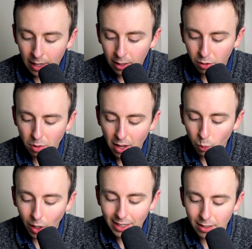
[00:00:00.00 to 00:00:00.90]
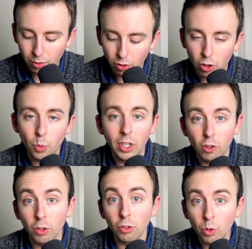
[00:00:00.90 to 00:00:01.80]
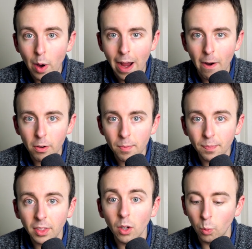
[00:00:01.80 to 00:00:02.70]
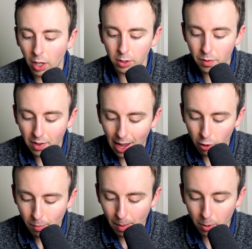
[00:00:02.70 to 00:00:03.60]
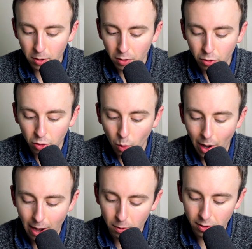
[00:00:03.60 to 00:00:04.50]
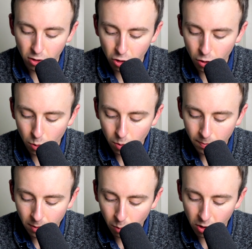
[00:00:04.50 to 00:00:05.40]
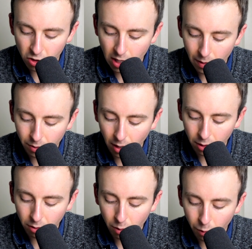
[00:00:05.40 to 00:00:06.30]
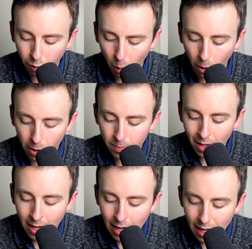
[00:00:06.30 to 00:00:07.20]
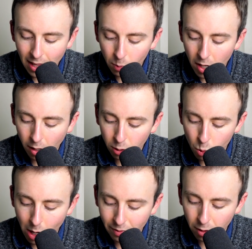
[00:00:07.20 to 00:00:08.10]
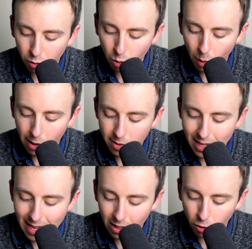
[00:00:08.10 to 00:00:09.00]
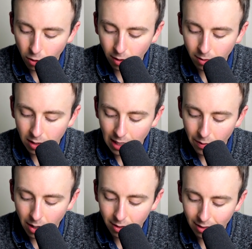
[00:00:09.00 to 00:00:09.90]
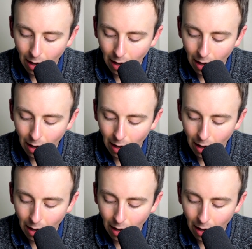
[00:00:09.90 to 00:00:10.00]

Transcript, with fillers: So then what is 2 inches squared? Well, you've got to remember to square the 2, which gives us 4, and then we also have to square the inches to give us